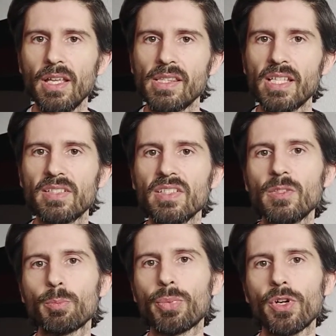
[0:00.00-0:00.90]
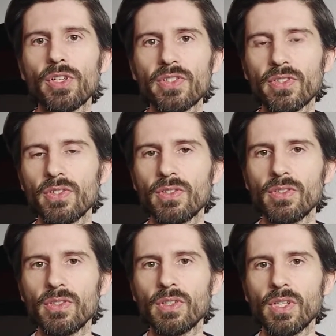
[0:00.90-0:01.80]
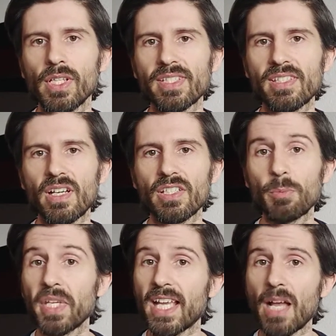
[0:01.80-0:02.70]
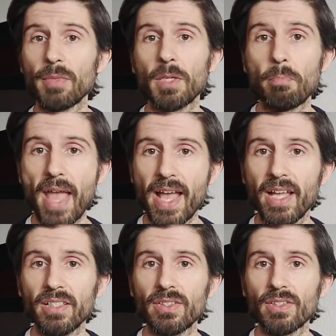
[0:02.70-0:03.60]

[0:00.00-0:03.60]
that this person starts becoming mad